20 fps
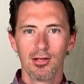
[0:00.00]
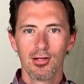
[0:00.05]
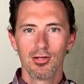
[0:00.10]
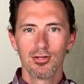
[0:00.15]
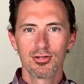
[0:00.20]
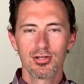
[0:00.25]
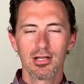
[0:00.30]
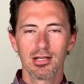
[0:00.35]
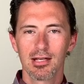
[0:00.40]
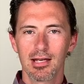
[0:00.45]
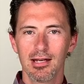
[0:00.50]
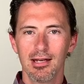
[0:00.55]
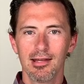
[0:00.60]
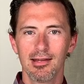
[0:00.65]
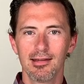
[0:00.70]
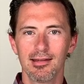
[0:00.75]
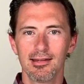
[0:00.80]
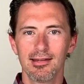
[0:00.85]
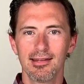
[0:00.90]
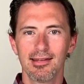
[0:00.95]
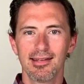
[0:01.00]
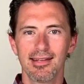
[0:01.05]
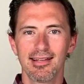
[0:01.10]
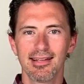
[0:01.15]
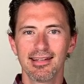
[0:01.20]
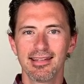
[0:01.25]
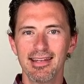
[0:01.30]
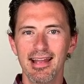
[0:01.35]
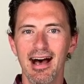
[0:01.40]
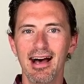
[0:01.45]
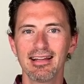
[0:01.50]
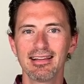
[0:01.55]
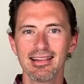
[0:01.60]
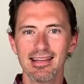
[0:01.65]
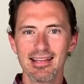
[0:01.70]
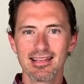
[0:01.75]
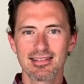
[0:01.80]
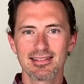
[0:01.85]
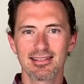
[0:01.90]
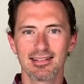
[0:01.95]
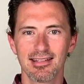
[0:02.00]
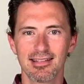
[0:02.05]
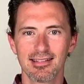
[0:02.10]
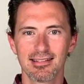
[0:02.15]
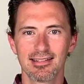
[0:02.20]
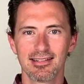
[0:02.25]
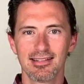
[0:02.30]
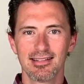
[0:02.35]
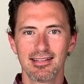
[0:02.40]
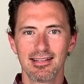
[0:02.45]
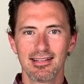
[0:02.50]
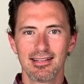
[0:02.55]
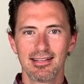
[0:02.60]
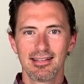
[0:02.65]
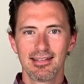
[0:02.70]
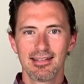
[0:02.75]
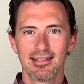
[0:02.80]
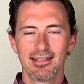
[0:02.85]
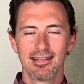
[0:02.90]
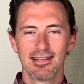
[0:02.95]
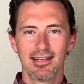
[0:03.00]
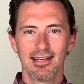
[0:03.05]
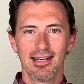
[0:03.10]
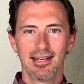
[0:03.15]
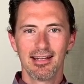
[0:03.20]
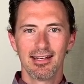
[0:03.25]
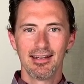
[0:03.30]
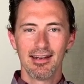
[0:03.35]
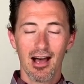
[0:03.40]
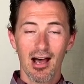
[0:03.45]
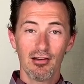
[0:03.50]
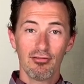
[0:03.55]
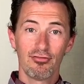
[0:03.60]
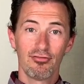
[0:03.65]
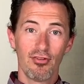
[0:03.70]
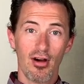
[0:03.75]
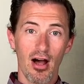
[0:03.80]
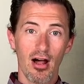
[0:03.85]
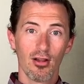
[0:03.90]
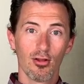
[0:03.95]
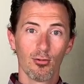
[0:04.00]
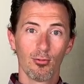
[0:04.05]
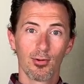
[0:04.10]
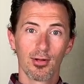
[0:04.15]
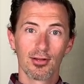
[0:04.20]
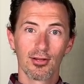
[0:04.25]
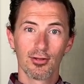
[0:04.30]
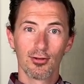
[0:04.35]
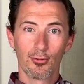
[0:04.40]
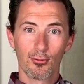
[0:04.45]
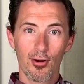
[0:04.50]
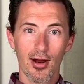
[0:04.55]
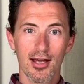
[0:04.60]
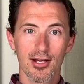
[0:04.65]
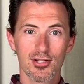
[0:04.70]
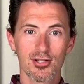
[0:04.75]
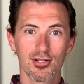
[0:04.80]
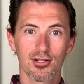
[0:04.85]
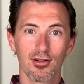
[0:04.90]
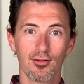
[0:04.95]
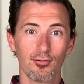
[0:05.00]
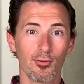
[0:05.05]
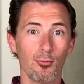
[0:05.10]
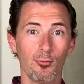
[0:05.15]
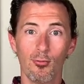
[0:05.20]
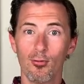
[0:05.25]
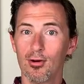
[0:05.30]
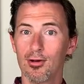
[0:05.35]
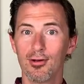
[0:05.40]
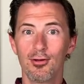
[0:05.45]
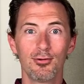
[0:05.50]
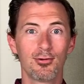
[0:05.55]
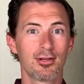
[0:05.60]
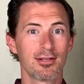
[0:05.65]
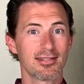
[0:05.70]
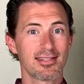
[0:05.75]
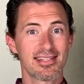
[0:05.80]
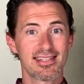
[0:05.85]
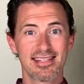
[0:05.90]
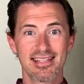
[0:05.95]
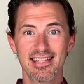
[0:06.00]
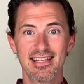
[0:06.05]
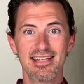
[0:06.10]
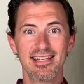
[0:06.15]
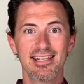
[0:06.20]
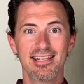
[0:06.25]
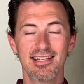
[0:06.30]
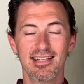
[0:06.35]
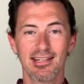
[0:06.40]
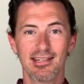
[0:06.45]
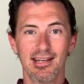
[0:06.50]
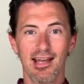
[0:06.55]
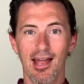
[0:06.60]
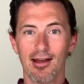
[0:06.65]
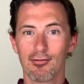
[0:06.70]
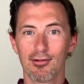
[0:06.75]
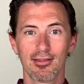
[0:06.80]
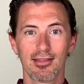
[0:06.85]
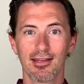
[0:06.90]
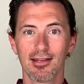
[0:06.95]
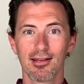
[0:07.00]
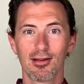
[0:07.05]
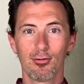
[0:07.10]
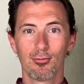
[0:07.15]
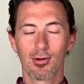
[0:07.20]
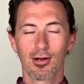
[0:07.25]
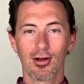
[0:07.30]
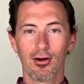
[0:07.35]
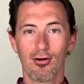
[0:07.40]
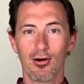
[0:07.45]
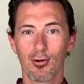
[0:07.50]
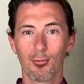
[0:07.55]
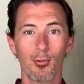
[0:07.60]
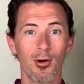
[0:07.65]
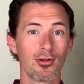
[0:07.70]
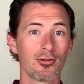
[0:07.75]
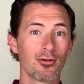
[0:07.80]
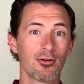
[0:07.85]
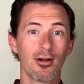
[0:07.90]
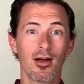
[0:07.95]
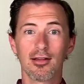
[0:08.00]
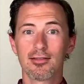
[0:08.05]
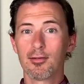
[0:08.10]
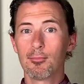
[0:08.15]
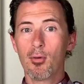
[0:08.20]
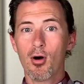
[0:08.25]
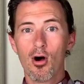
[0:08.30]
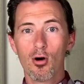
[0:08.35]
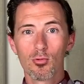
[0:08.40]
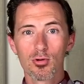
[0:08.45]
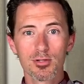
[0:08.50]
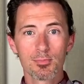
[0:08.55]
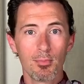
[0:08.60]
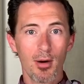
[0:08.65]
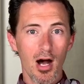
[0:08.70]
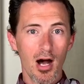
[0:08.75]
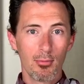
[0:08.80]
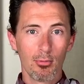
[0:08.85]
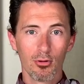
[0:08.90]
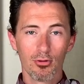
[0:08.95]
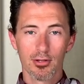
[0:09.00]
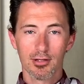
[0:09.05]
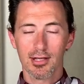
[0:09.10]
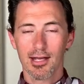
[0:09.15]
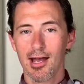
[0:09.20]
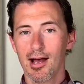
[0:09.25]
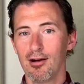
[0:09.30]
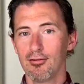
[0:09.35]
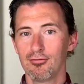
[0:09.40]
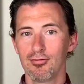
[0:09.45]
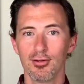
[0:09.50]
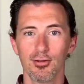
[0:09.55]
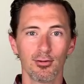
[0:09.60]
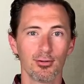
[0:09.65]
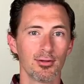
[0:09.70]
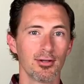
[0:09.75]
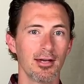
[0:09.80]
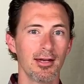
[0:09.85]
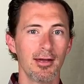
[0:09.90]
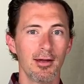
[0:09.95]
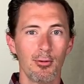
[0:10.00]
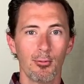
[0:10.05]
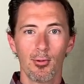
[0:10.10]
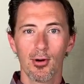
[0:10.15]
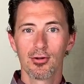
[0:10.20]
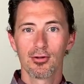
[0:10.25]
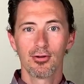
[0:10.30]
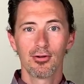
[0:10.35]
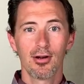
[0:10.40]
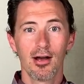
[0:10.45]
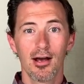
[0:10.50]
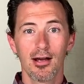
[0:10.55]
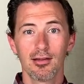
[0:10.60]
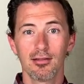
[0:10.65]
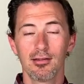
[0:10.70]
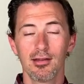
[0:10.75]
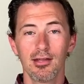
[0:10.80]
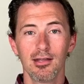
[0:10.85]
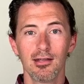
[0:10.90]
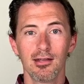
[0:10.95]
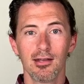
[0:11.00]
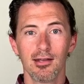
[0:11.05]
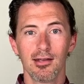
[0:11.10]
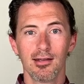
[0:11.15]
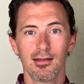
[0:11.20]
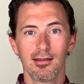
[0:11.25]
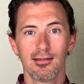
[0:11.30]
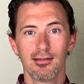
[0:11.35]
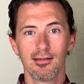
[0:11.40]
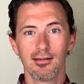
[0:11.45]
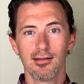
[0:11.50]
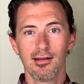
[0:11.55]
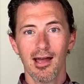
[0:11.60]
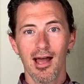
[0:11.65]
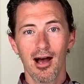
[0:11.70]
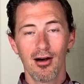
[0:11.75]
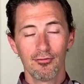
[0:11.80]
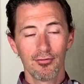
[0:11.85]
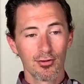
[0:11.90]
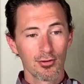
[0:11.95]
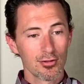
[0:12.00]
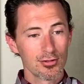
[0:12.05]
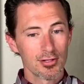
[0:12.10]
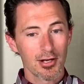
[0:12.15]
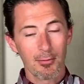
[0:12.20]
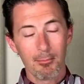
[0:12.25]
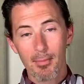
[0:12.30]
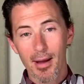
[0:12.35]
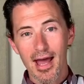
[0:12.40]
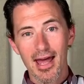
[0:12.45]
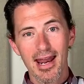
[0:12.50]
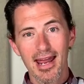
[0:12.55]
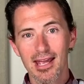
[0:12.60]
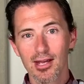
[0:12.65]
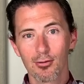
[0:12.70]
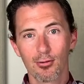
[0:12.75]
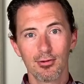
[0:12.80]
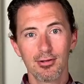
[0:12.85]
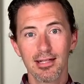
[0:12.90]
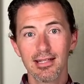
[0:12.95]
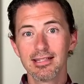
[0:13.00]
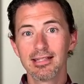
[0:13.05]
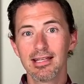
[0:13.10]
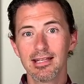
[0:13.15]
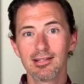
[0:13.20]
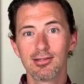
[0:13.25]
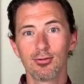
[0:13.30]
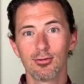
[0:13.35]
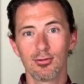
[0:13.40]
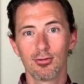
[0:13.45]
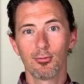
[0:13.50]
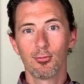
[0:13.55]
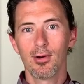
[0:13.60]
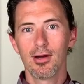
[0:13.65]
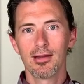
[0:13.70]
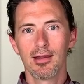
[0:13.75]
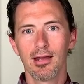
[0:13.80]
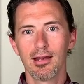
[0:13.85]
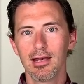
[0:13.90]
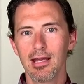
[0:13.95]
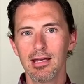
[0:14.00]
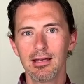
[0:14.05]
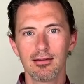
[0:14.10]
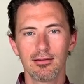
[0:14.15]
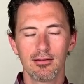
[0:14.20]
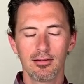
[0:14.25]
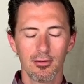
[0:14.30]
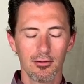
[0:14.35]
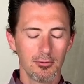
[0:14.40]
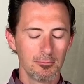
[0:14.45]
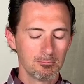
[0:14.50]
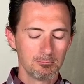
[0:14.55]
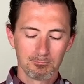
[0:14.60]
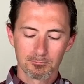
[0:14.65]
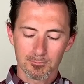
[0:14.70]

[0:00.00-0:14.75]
You see, not listening and not following the direction of the one who can see everything going on, whether or not the ball was bobbled in the outfield, whether or not the outfielder took a bad angle and didn't get to it the way they needed to,